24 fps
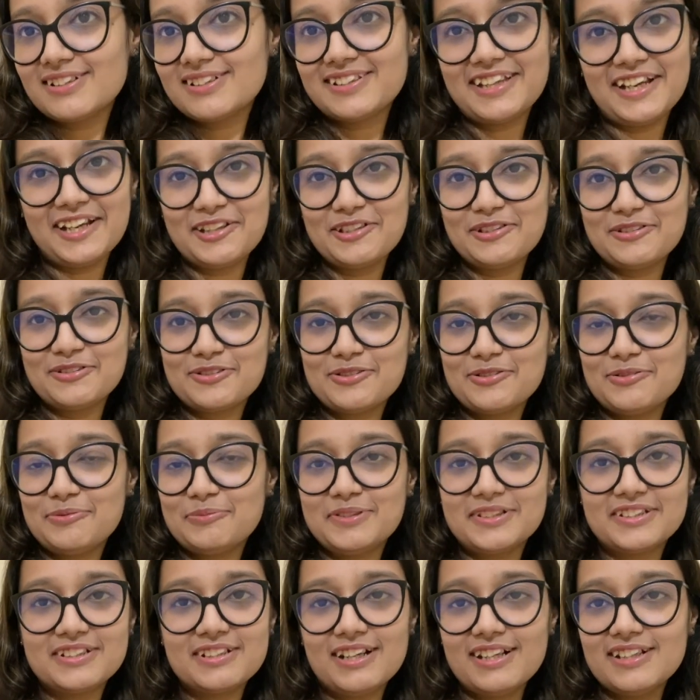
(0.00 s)
thank you so
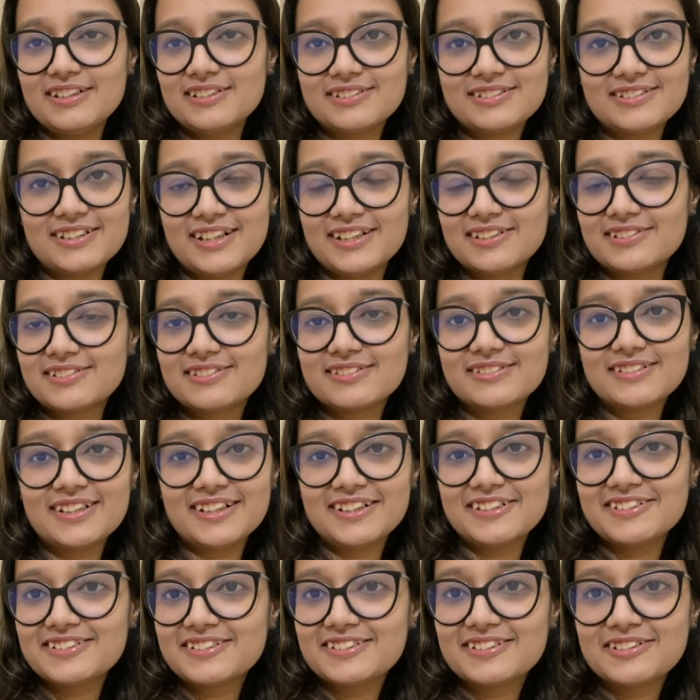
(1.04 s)
much guys, thanks,
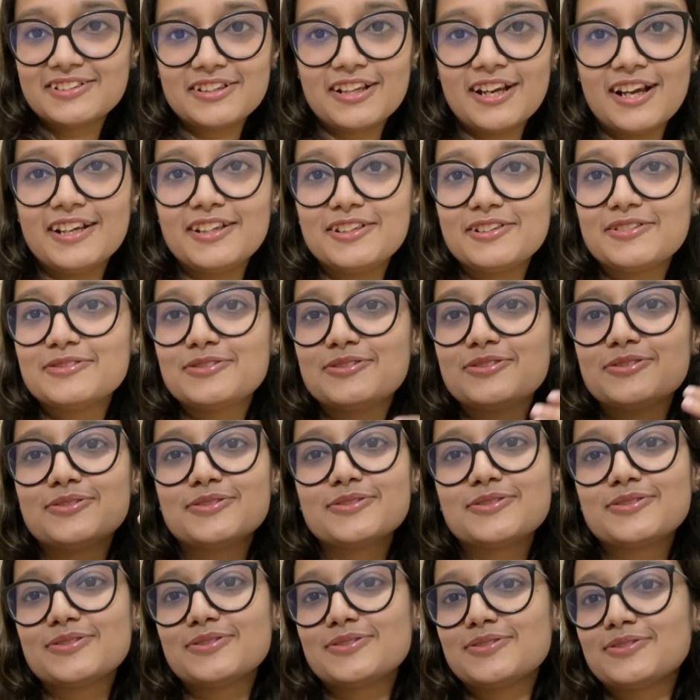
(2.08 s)
thank you
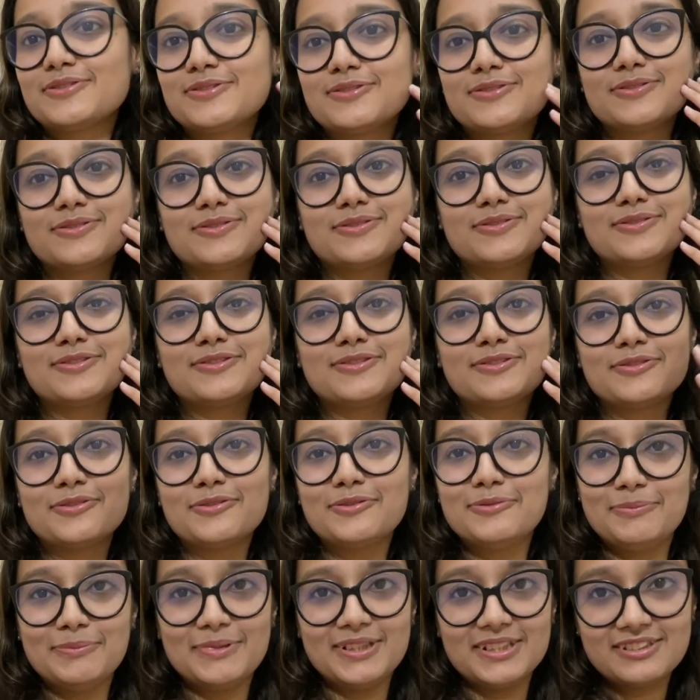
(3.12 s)

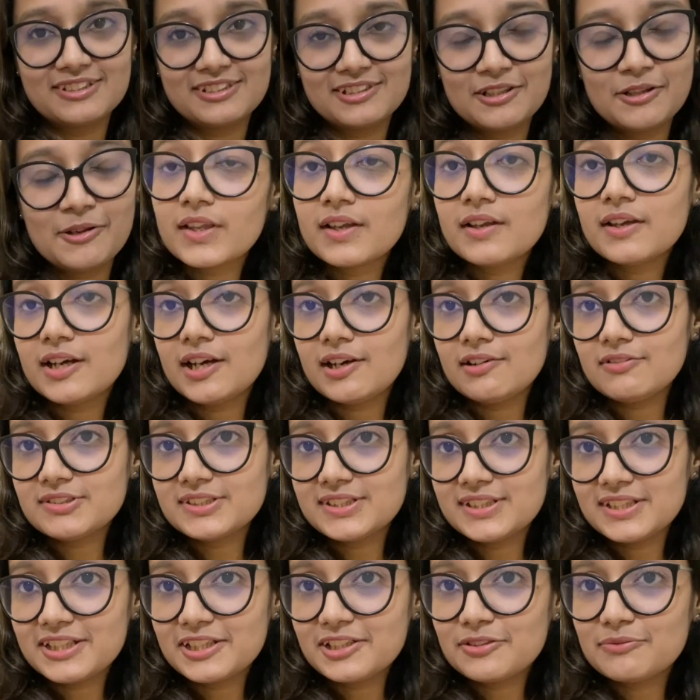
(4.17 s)
so much. I was
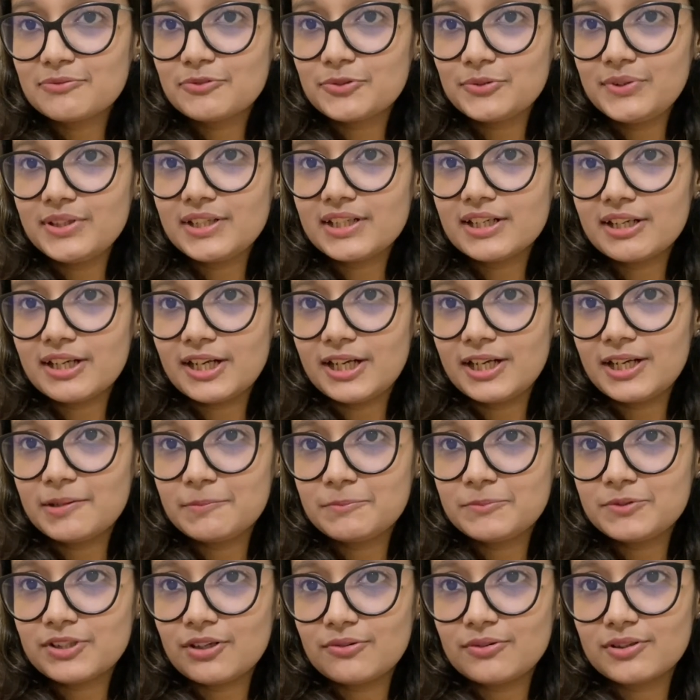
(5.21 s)
thinking of doing a
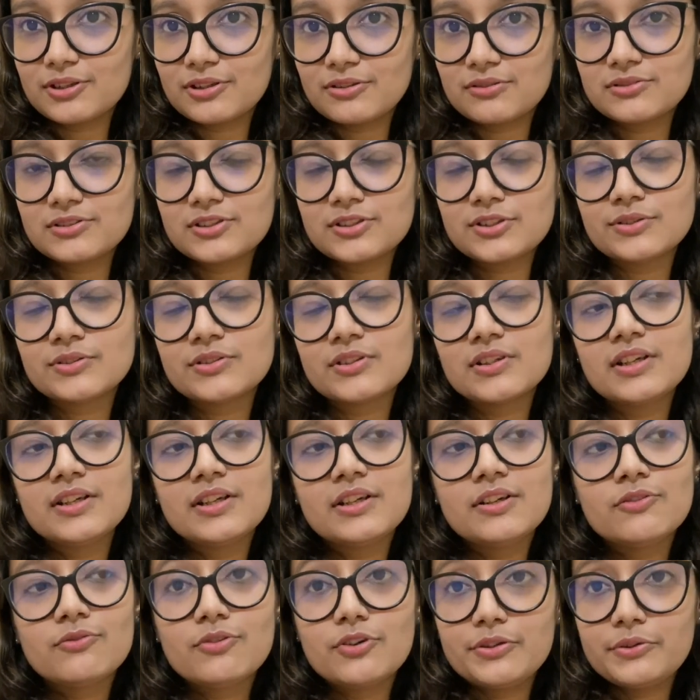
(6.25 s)
random shout out
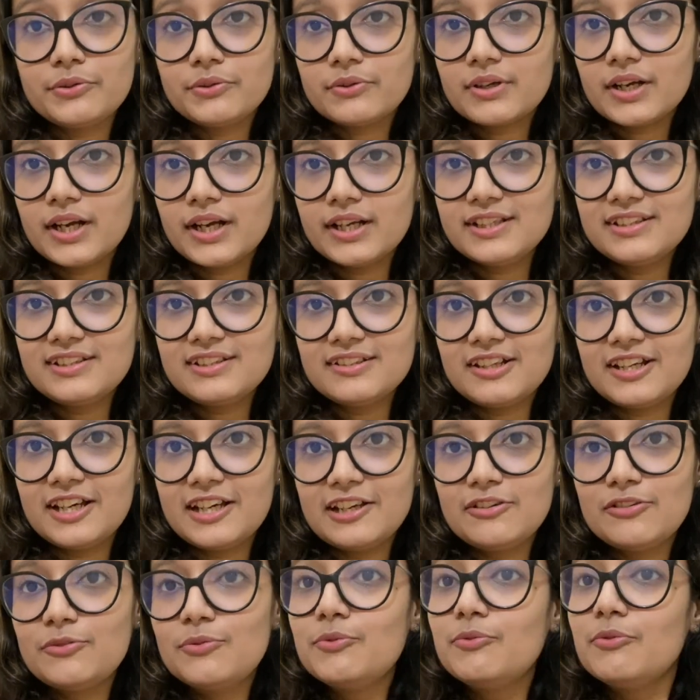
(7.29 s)
for you guys,
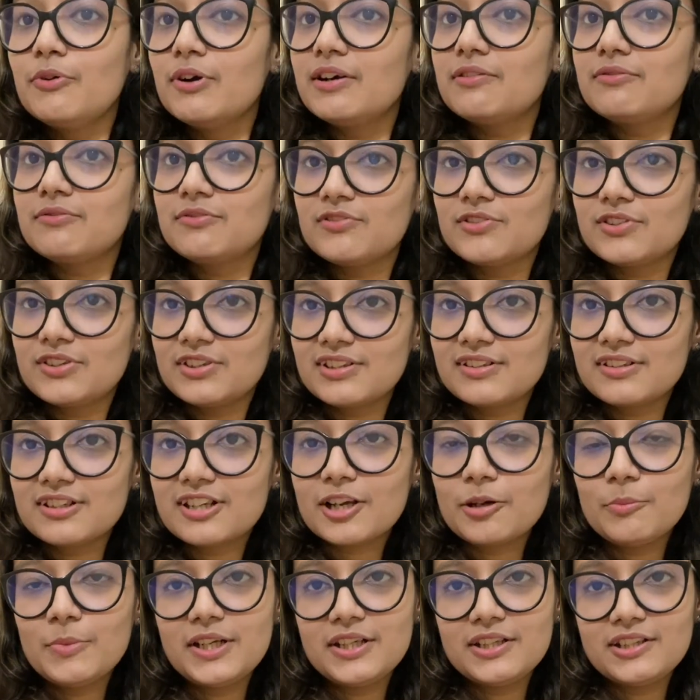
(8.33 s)
like whoever
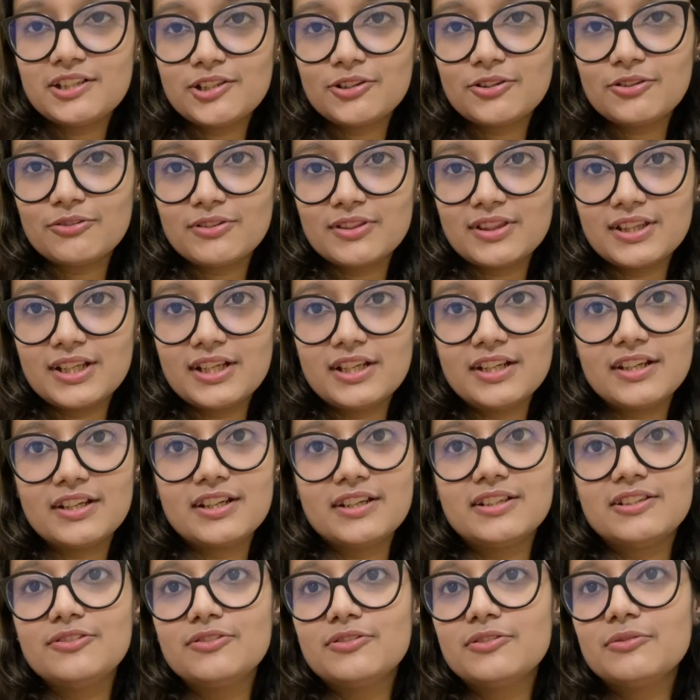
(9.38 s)
commented on that
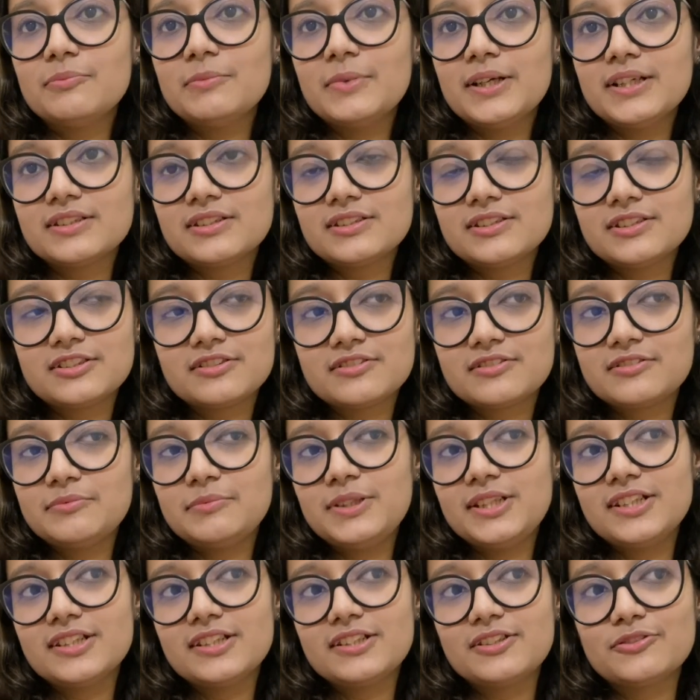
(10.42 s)
and, you know, messaged
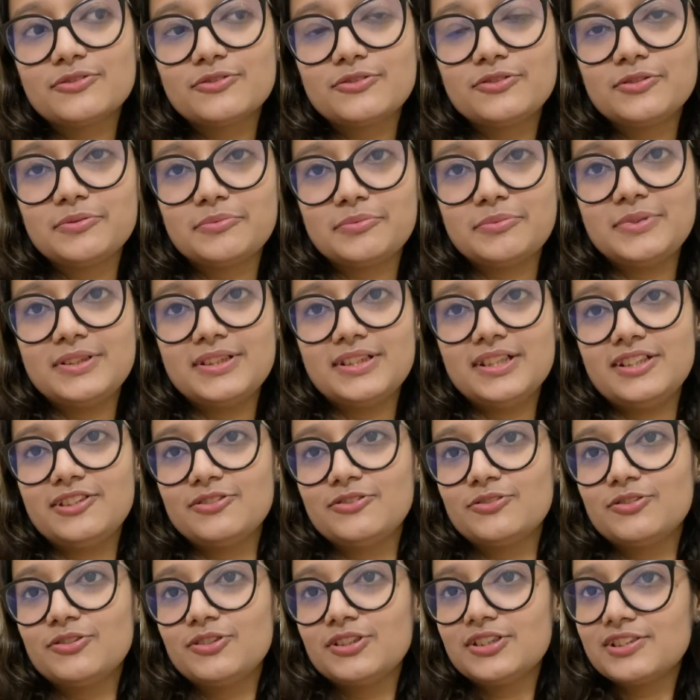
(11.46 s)
me and told me that,
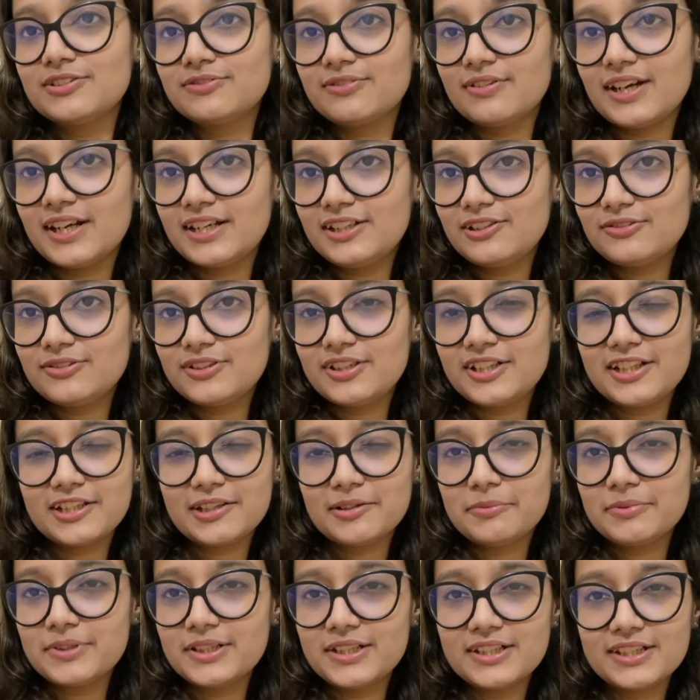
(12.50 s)
you know, it's fine to take
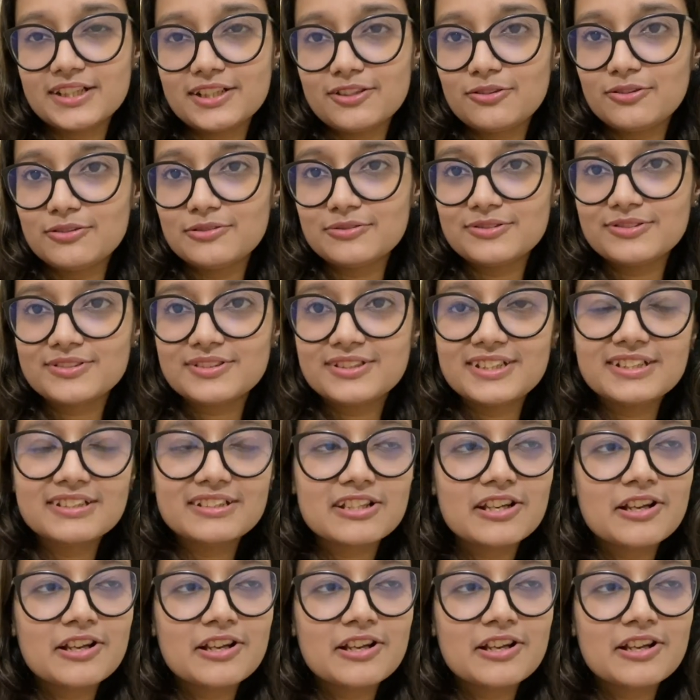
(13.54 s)
a break and all those things.